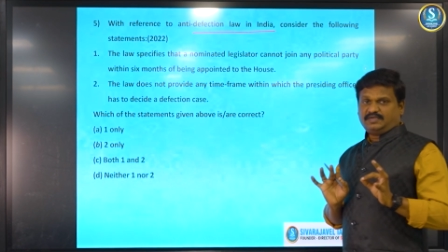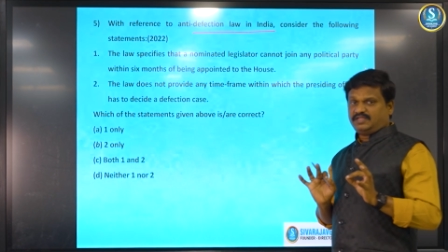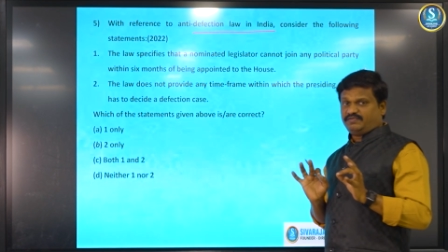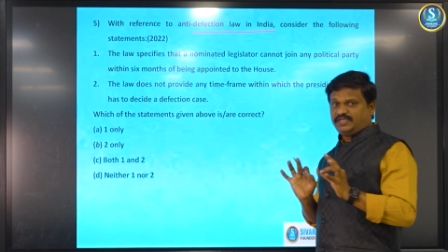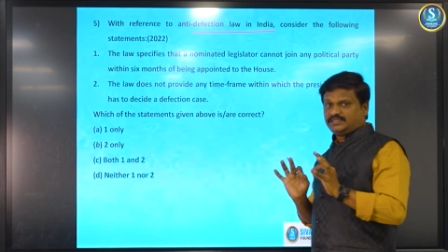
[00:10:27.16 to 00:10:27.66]

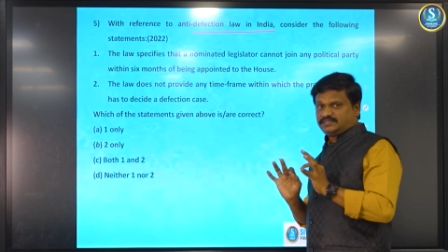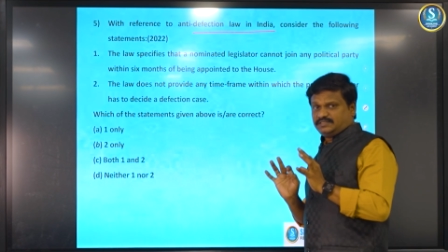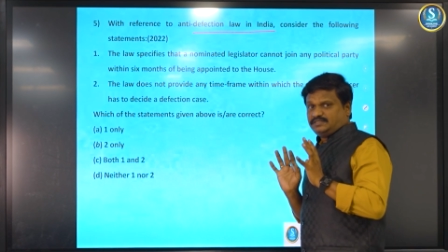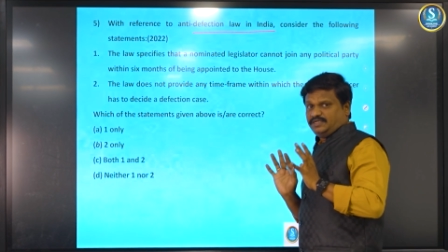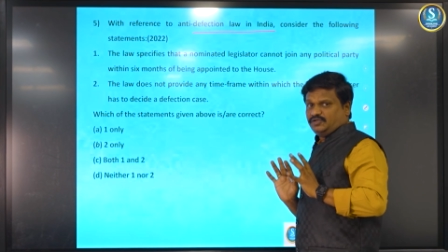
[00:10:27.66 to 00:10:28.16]
Otherwise,
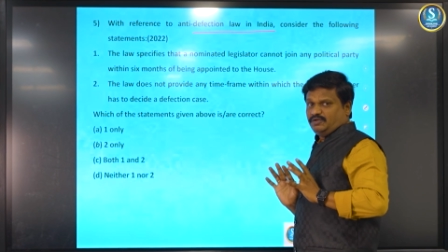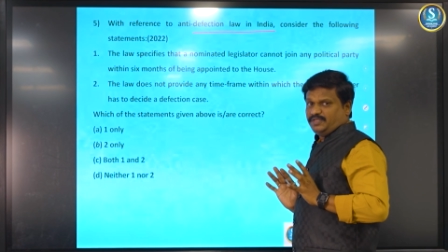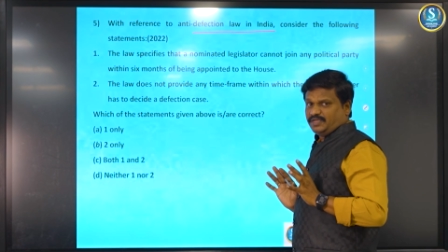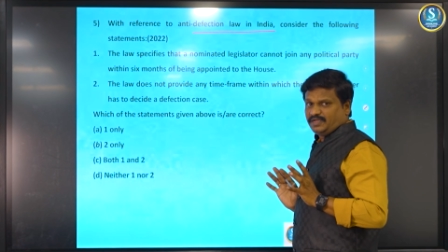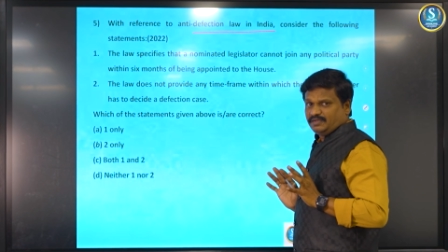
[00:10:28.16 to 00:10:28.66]
it will
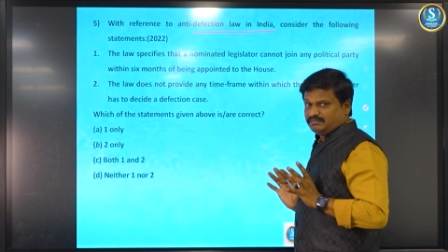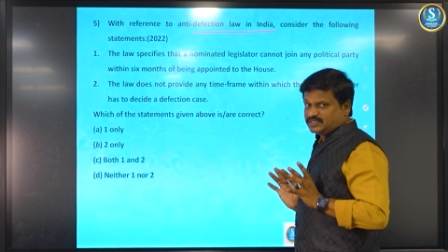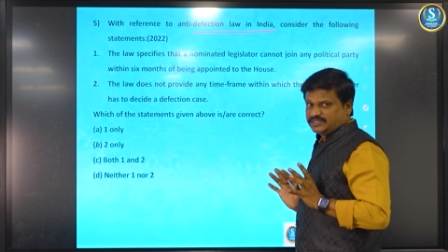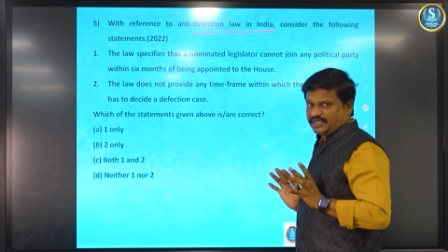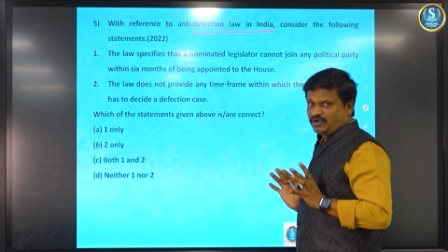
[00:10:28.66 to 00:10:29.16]
be a
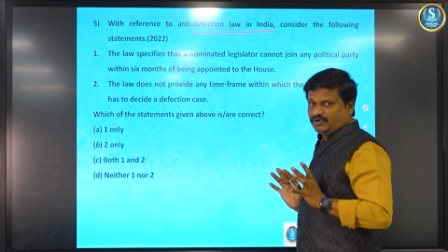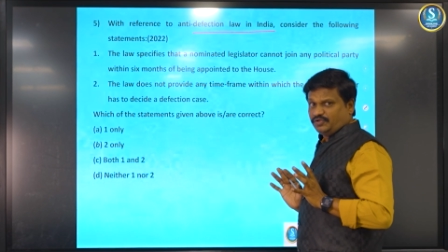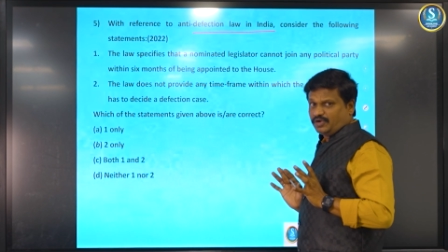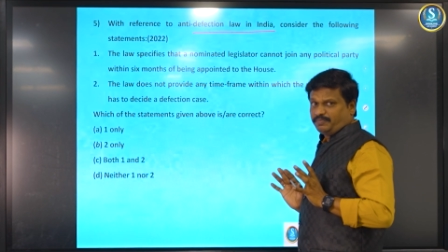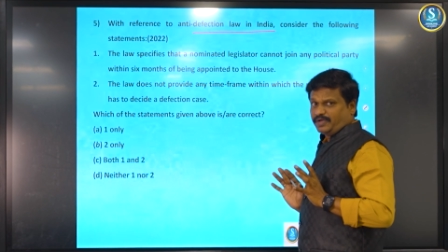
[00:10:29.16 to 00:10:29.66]
mistake on
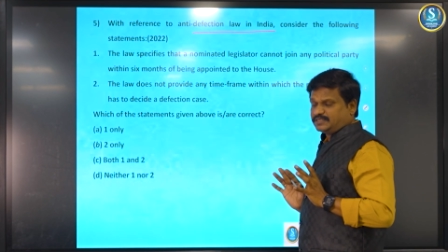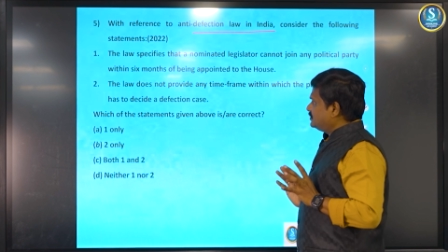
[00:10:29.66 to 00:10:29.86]
your part.